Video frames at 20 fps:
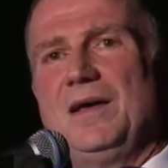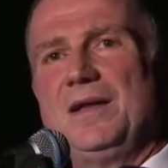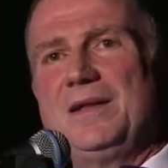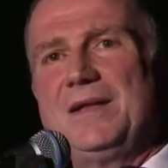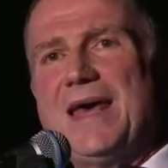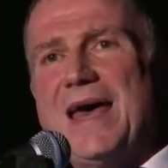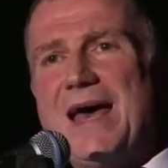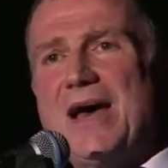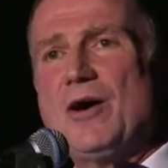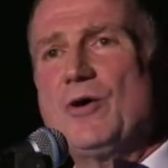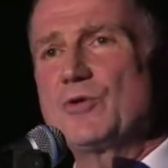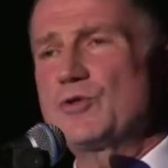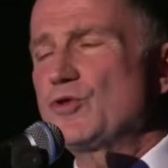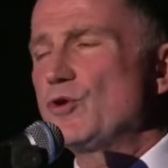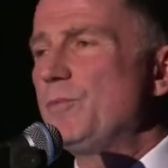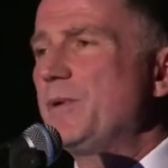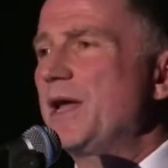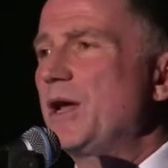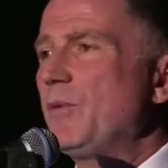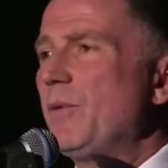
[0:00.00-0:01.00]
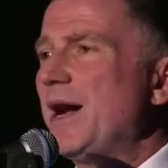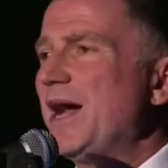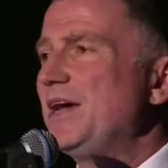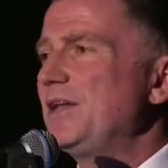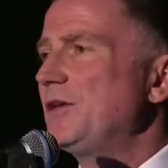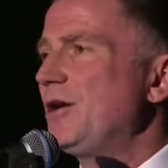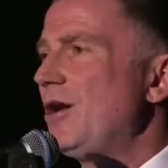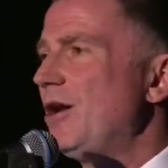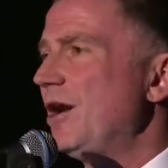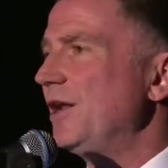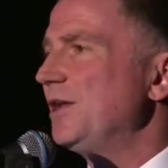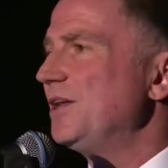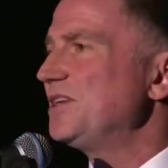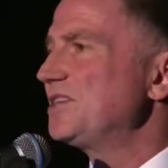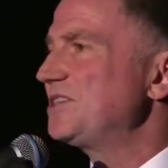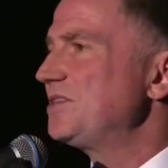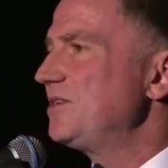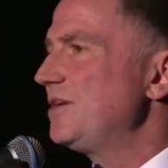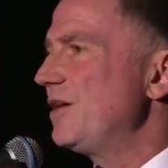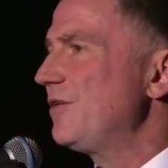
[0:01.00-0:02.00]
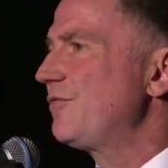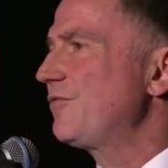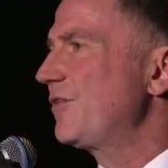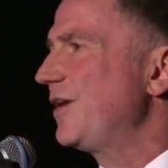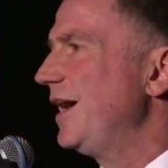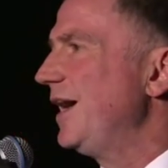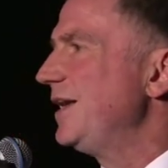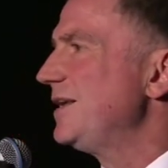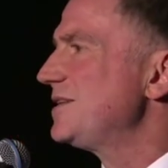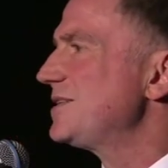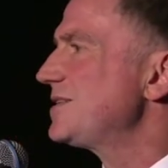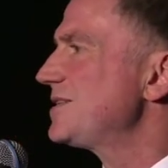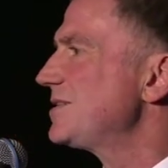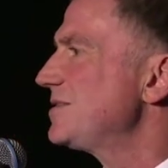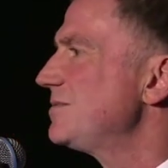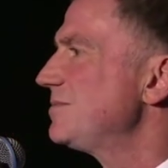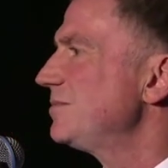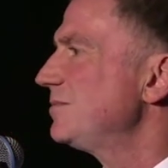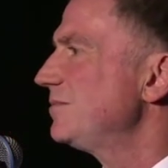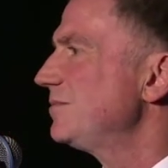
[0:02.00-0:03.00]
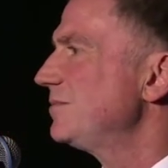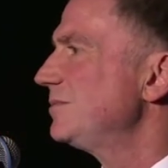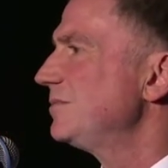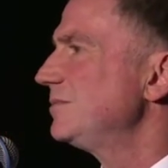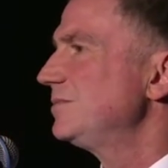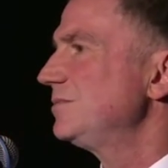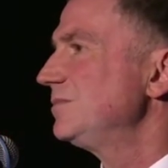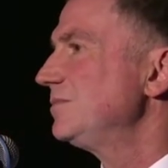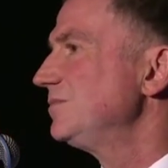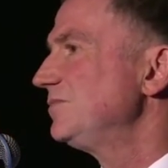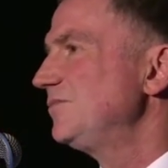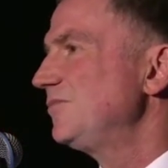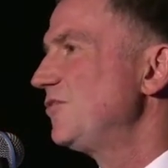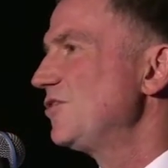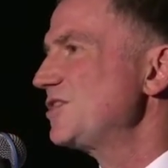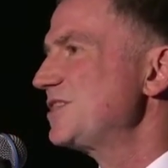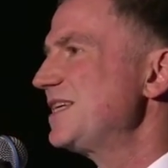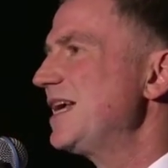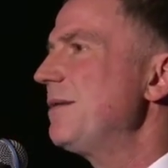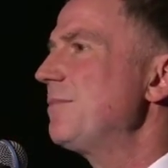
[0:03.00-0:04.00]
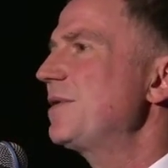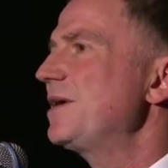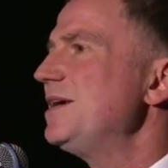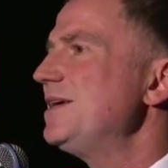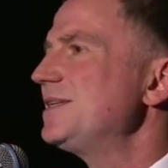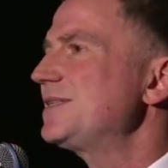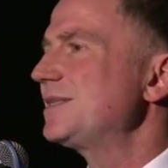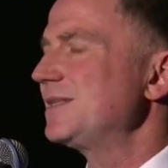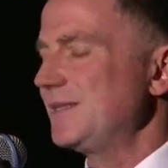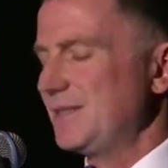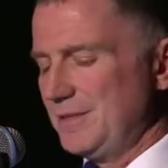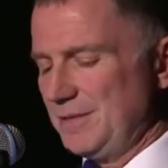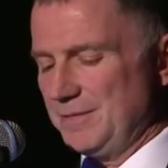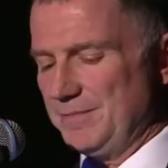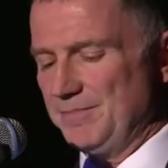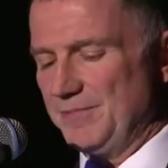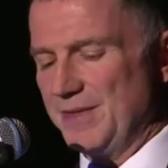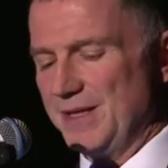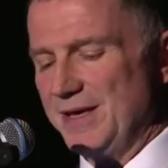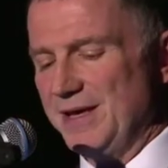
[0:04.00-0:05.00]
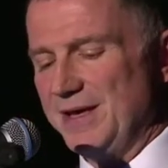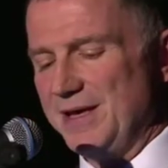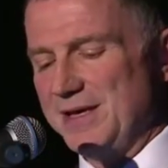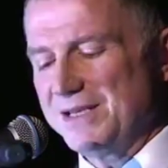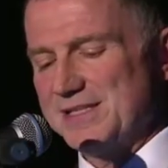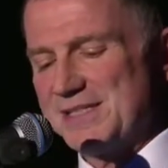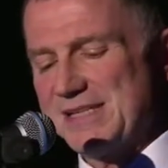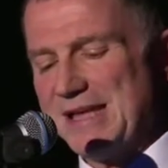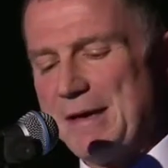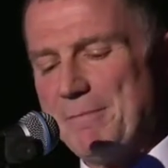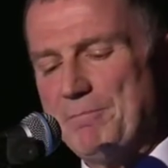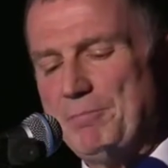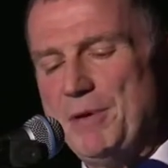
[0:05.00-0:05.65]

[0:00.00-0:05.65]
Now, to be quite honest, dear friends, for some reason, some